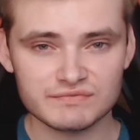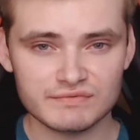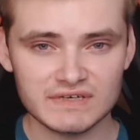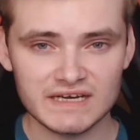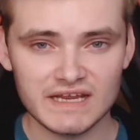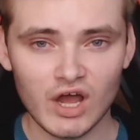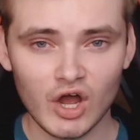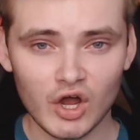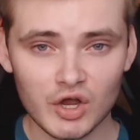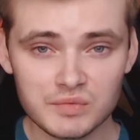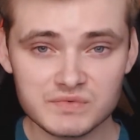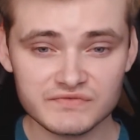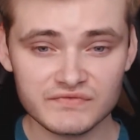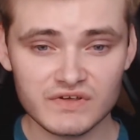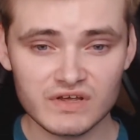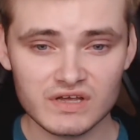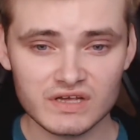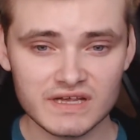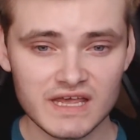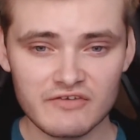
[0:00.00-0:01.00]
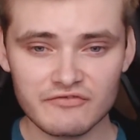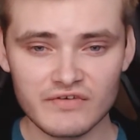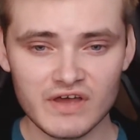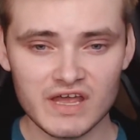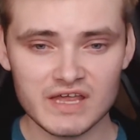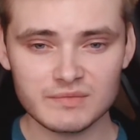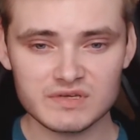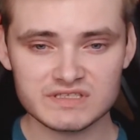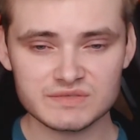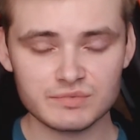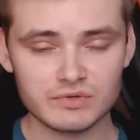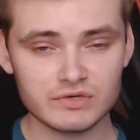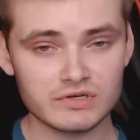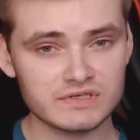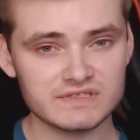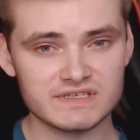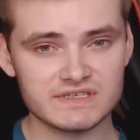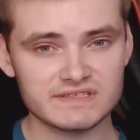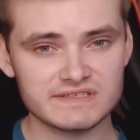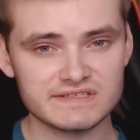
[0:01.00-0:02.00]
really hyped for Get Famous
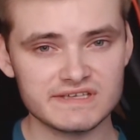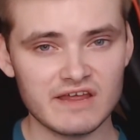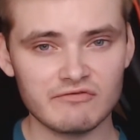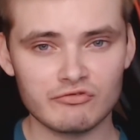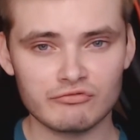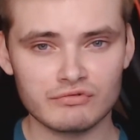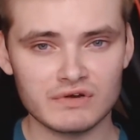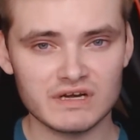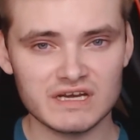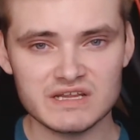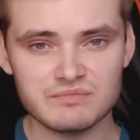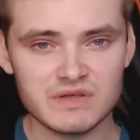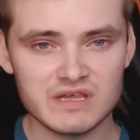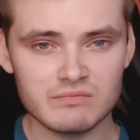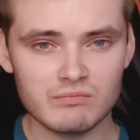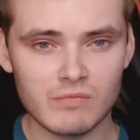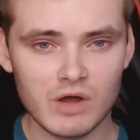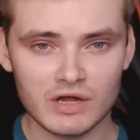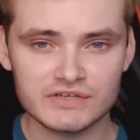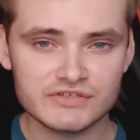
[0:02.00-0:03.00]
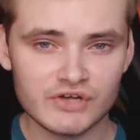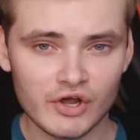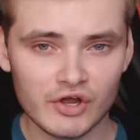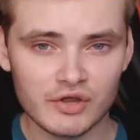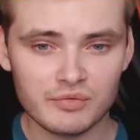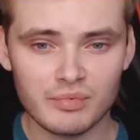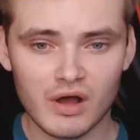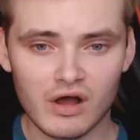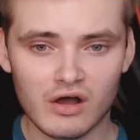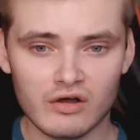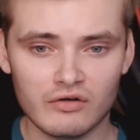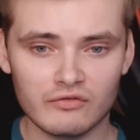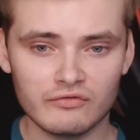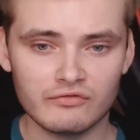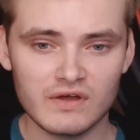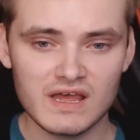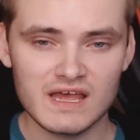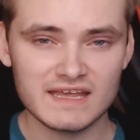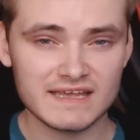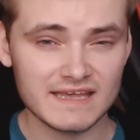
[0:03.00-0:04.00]
because it's never really been my type of
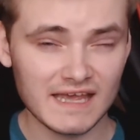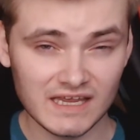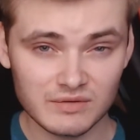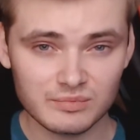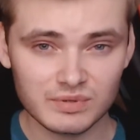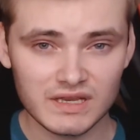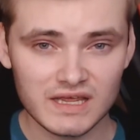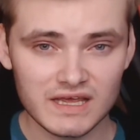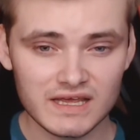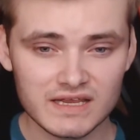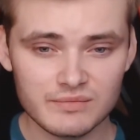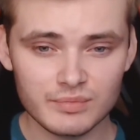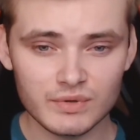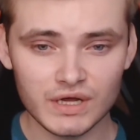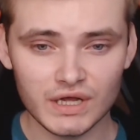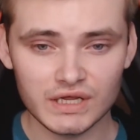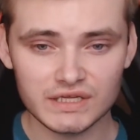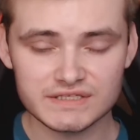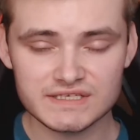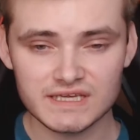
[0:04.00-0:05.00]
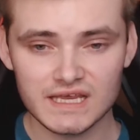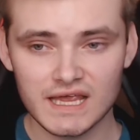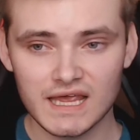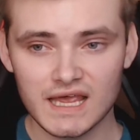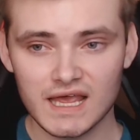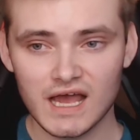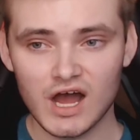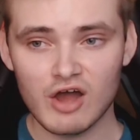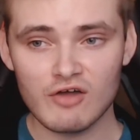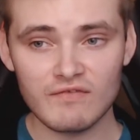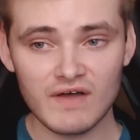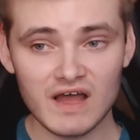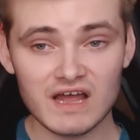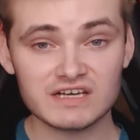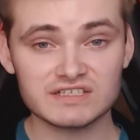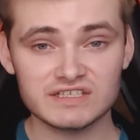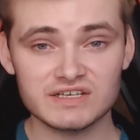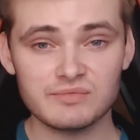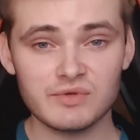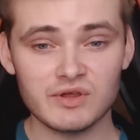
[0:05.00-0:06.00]
gameplay, but I've
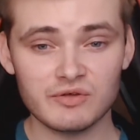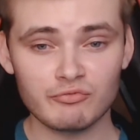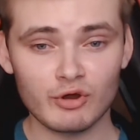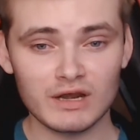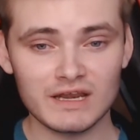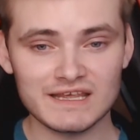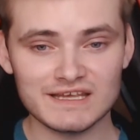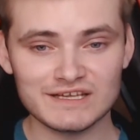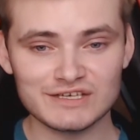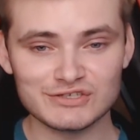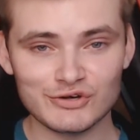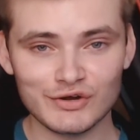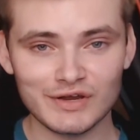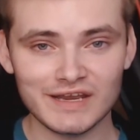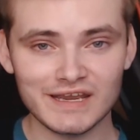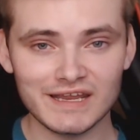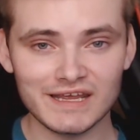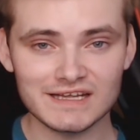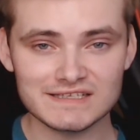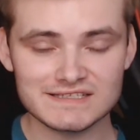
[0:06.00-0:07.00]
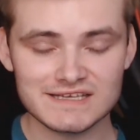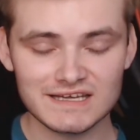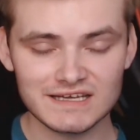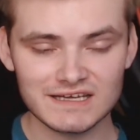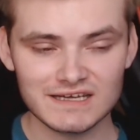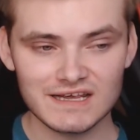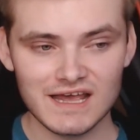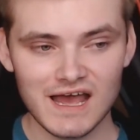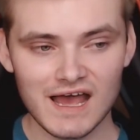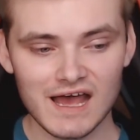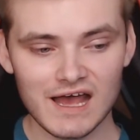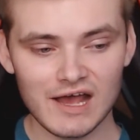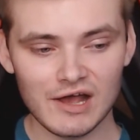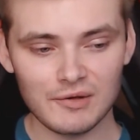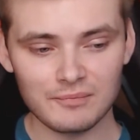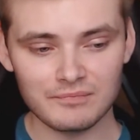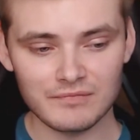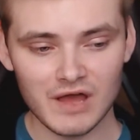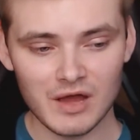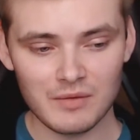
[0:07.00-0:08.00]
actually been really enjoying it.
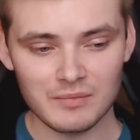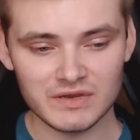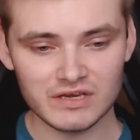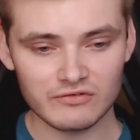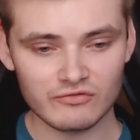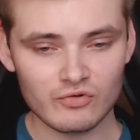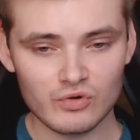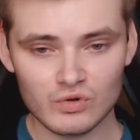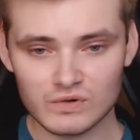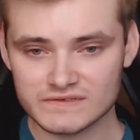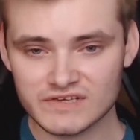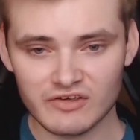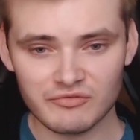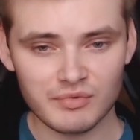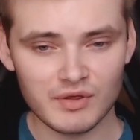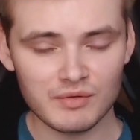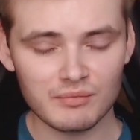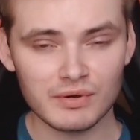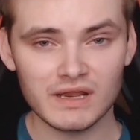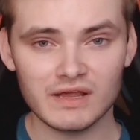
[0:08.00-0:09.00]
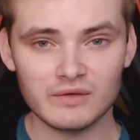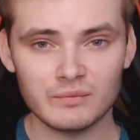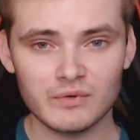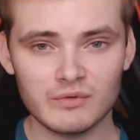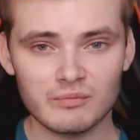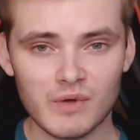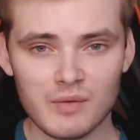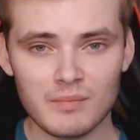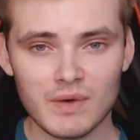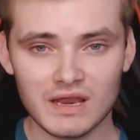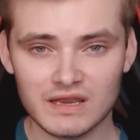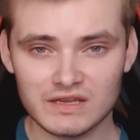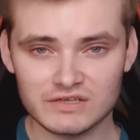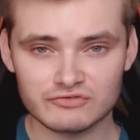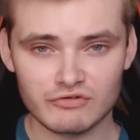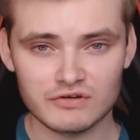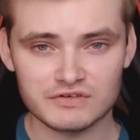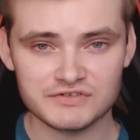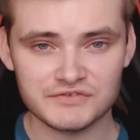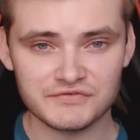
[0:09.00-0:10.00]
I mean, of course, I've been playing with my Bella's
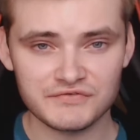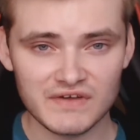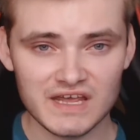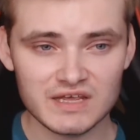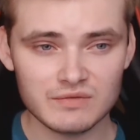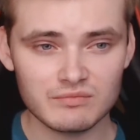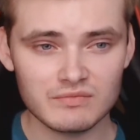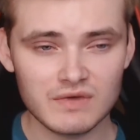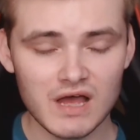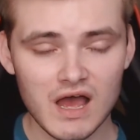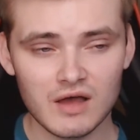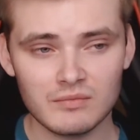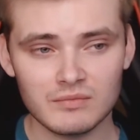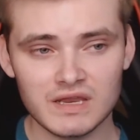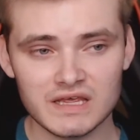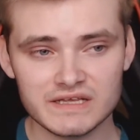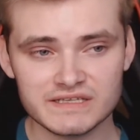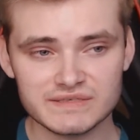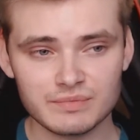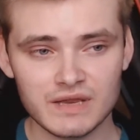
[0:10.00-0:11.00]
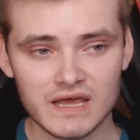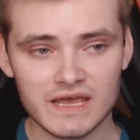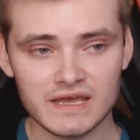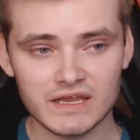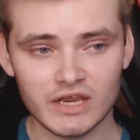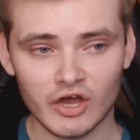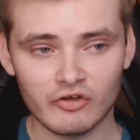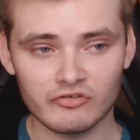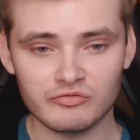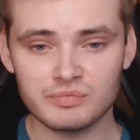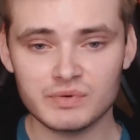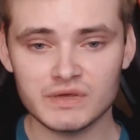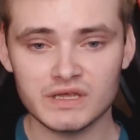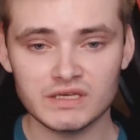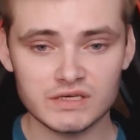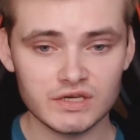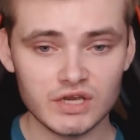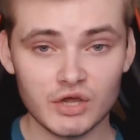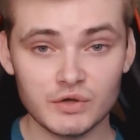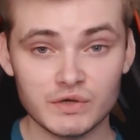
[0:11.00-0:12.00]
Road to Fame Let's Play, and I've
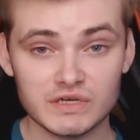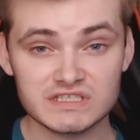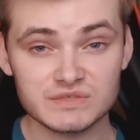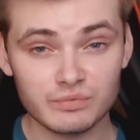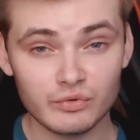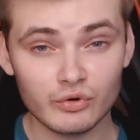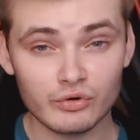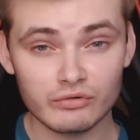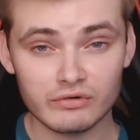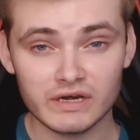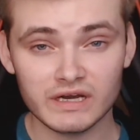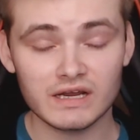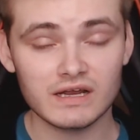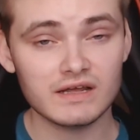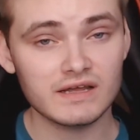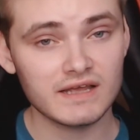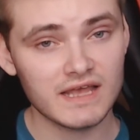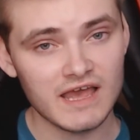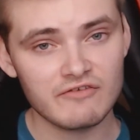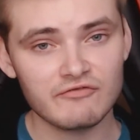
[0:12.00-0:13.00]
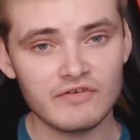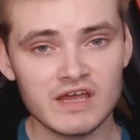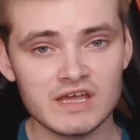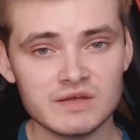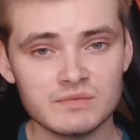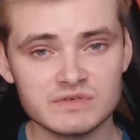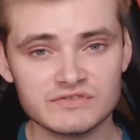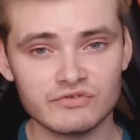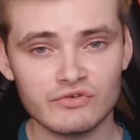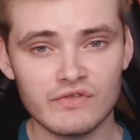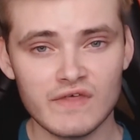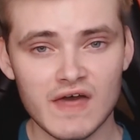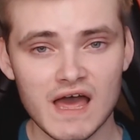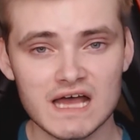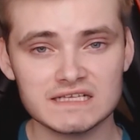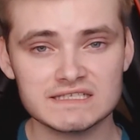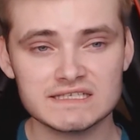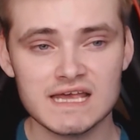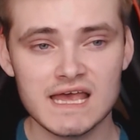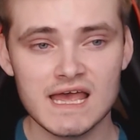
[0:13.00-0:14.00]
been, exploring Get Famous through
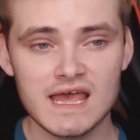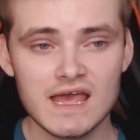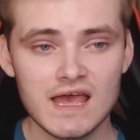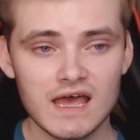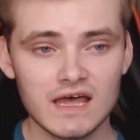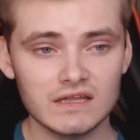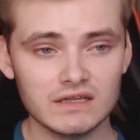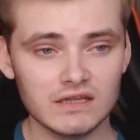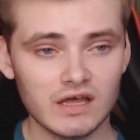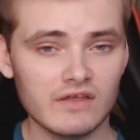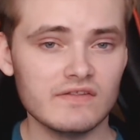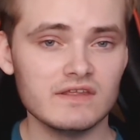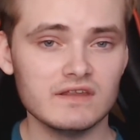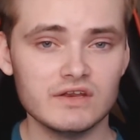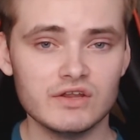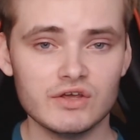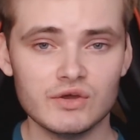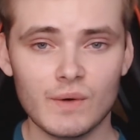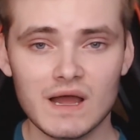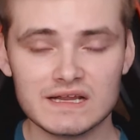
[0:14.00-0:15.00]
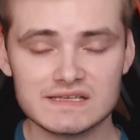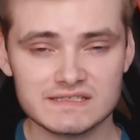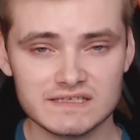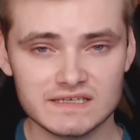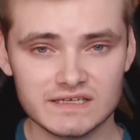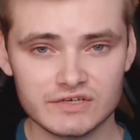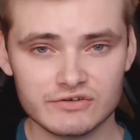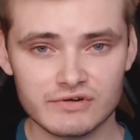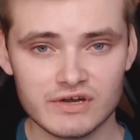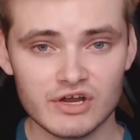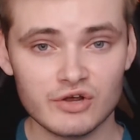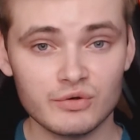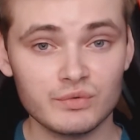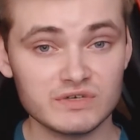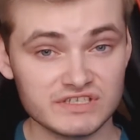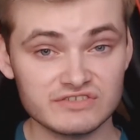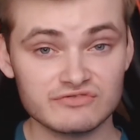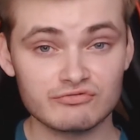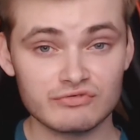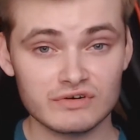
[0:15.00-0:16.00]
that, and like the new acting career, which
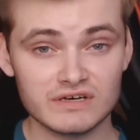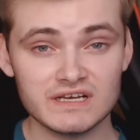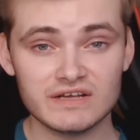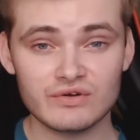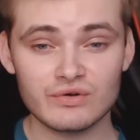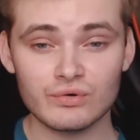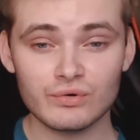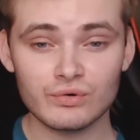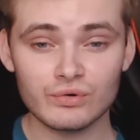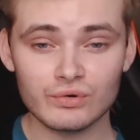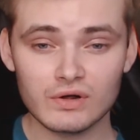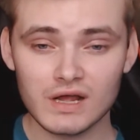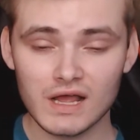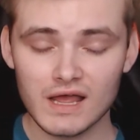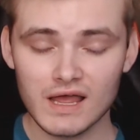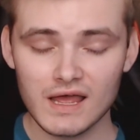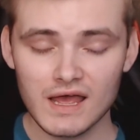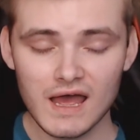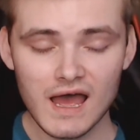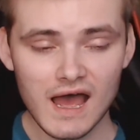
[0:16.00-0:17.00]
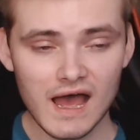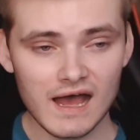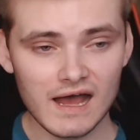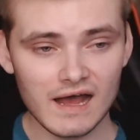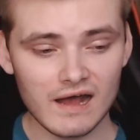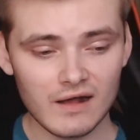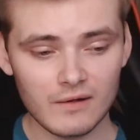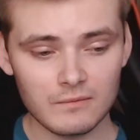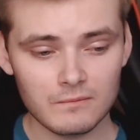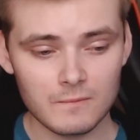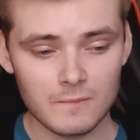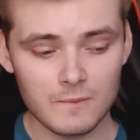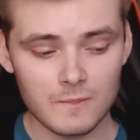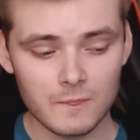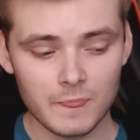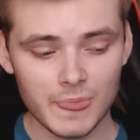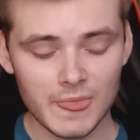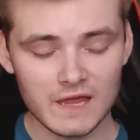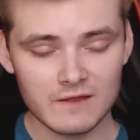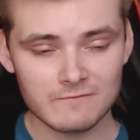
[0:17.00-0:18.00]
is really cool. Then
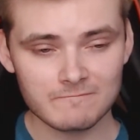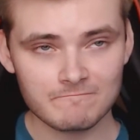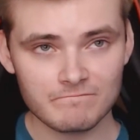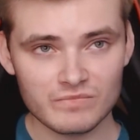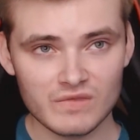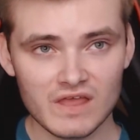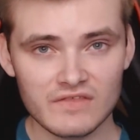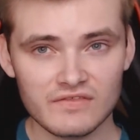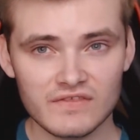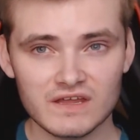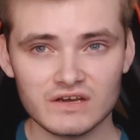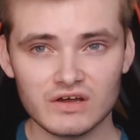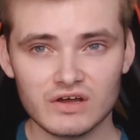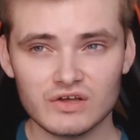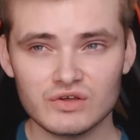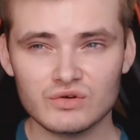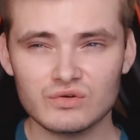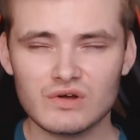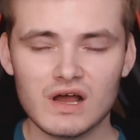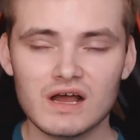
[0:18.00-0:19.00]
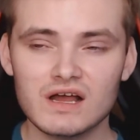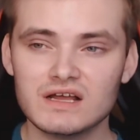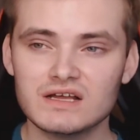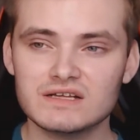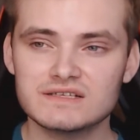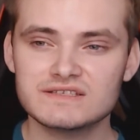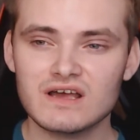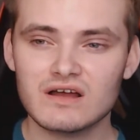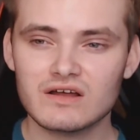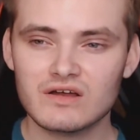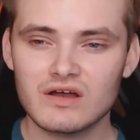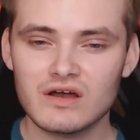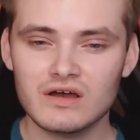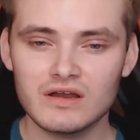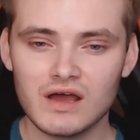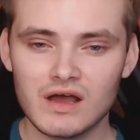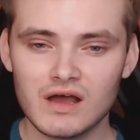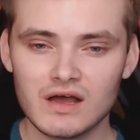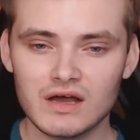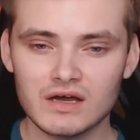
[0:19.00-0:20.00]
it's kind of
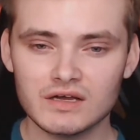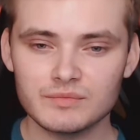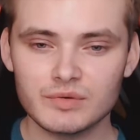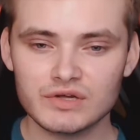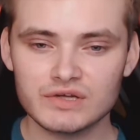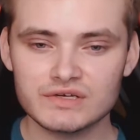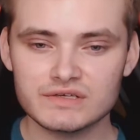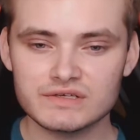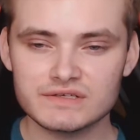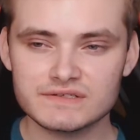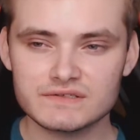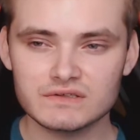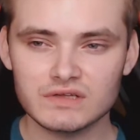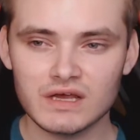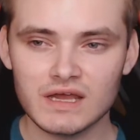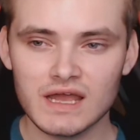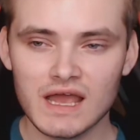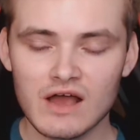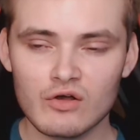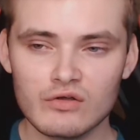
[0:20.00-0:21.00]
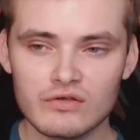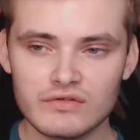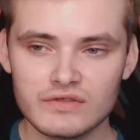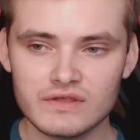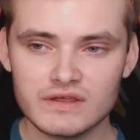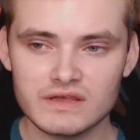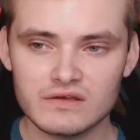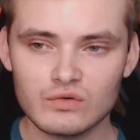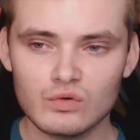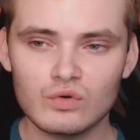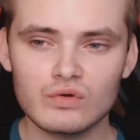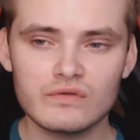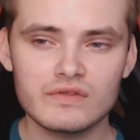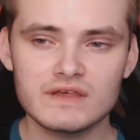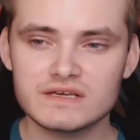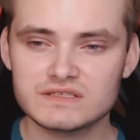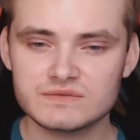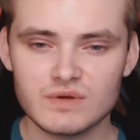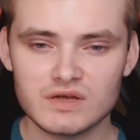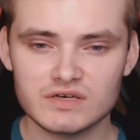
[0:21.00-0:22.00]
hard because like out of all the
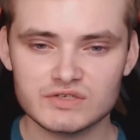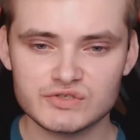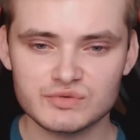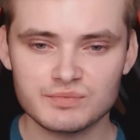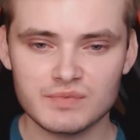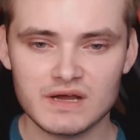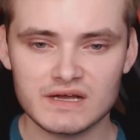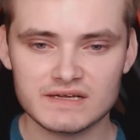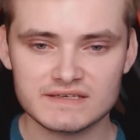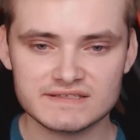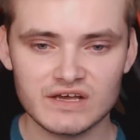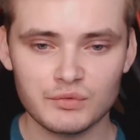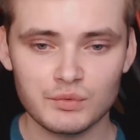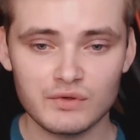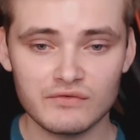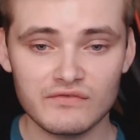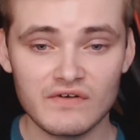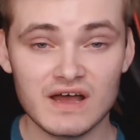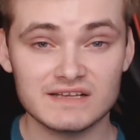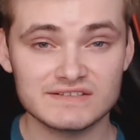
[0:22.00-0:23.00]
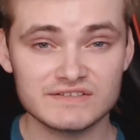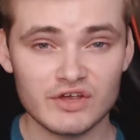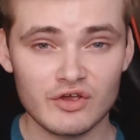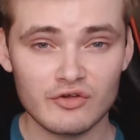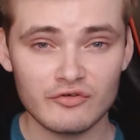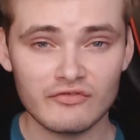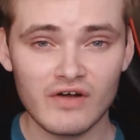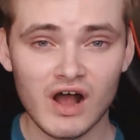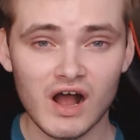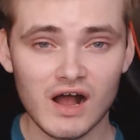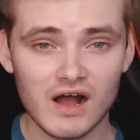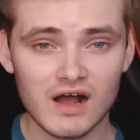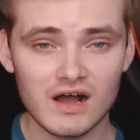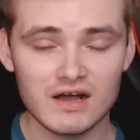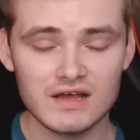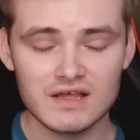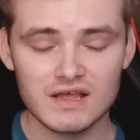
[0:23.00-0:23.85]
expansion packs that we've had so far,